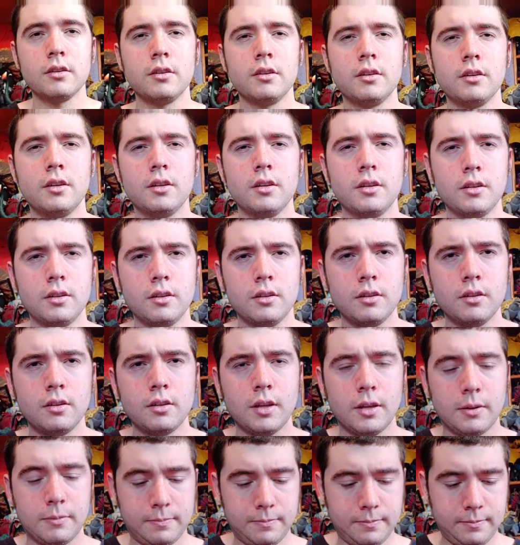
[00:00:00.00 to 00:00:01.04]

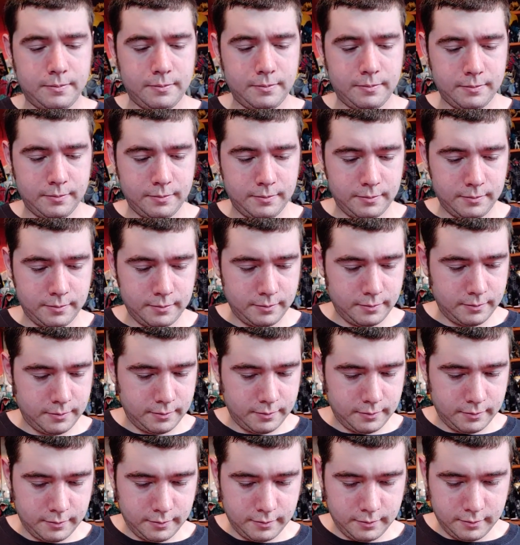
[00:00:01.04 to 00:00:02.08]

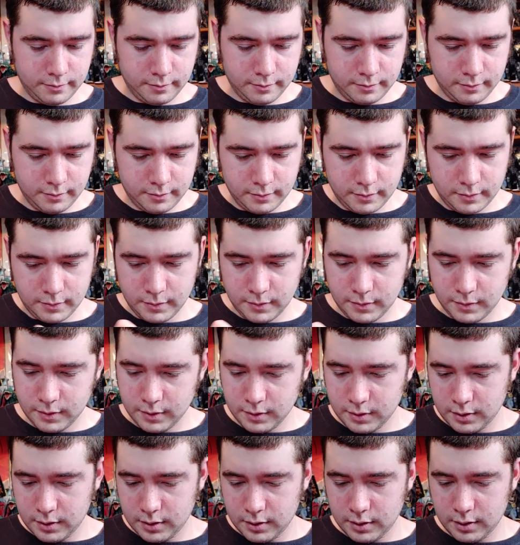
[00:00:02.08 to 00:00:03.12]

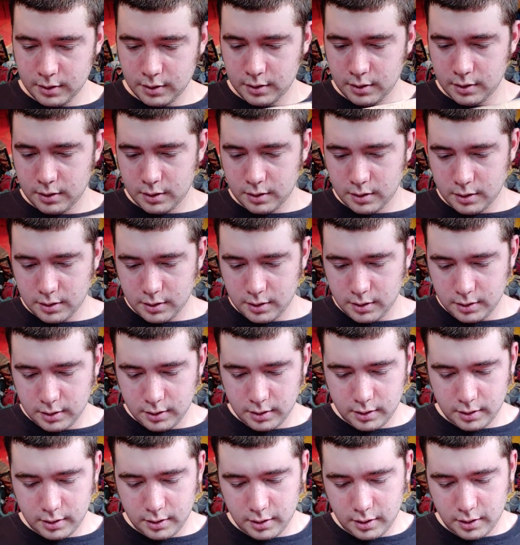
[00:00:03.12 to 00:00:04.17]

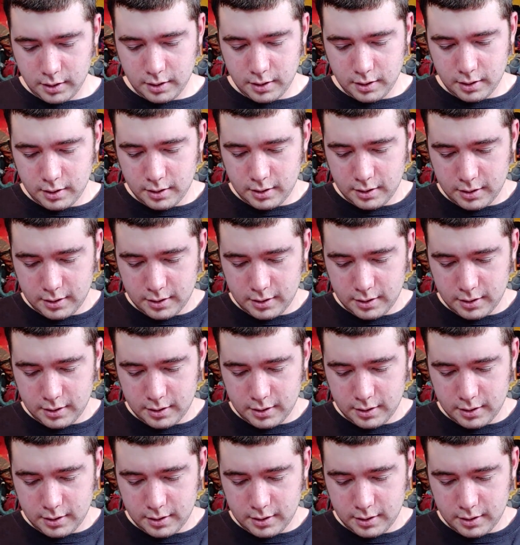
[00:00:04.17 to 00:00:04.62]
[no speech]